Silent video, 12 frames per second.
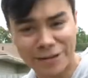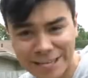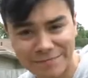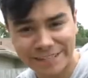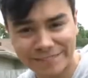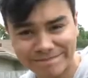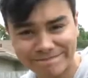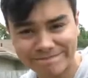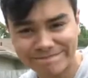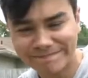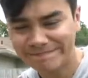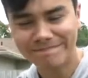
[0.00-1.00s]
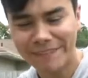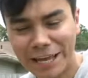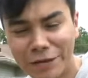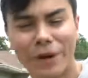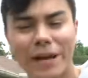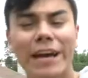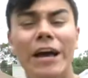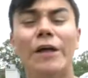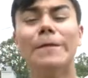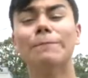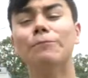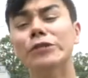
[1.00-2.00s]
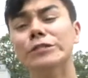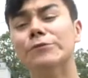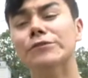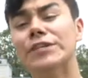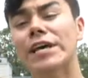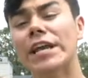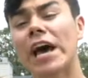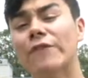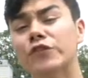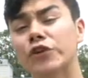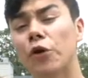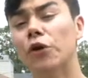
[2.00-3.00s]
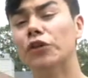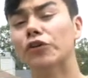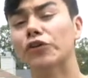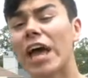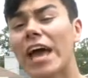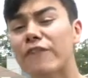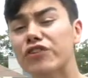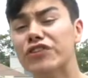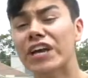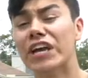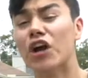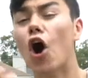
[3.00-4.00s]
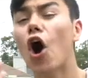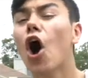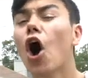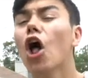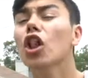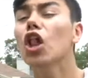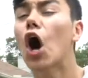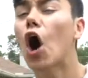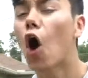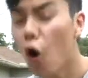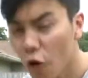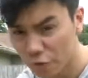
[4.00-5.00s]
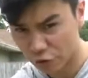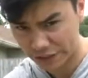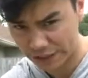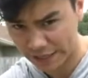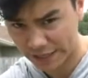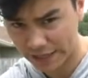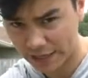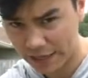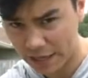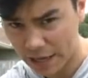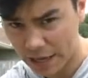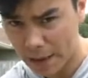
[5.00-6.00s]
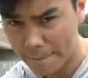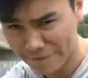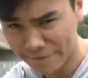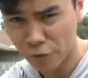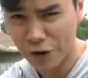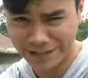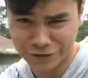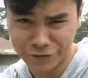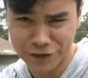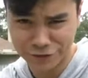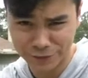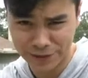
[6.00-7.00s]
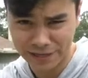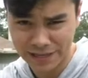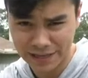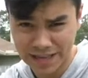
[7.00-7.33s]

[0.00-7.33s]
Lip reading: what hit me. Anyway, the principal said I have to go and learn everything all over again before I can graduate.